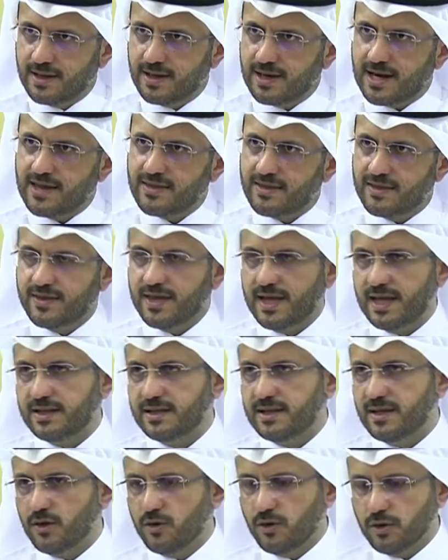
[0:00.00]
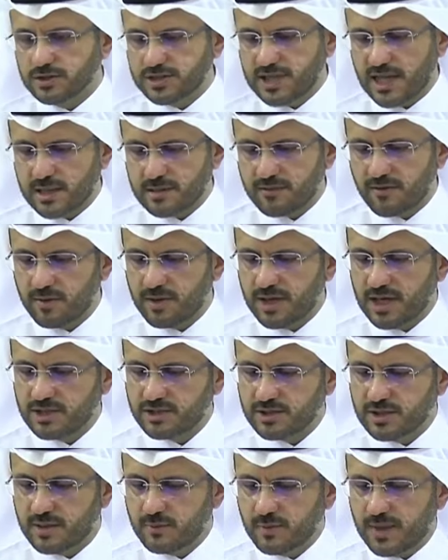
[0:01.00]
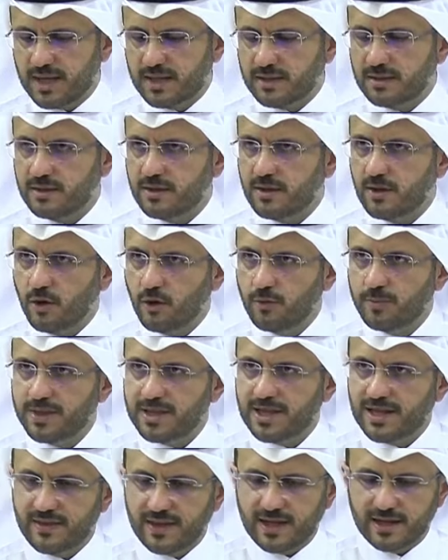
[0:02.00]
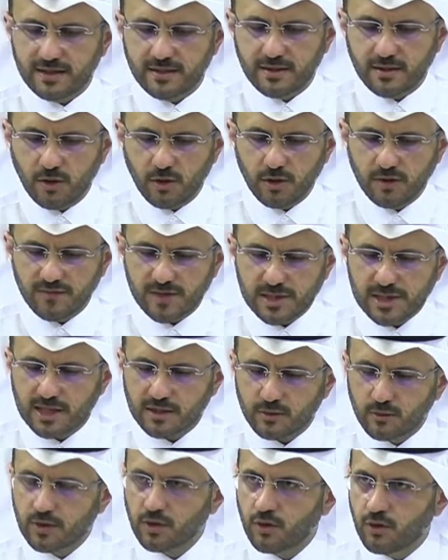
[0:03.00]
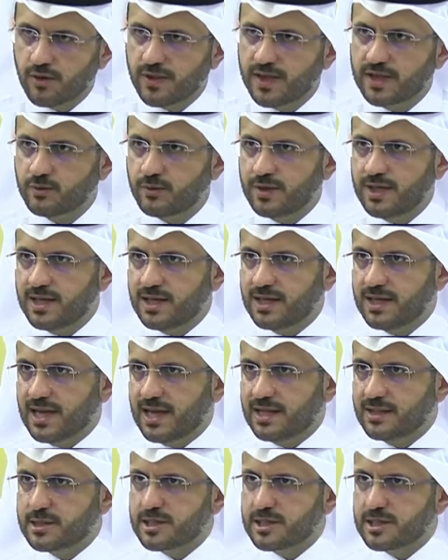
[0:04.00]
rather than all channels of communication remain open and that all of us are doing all that we can.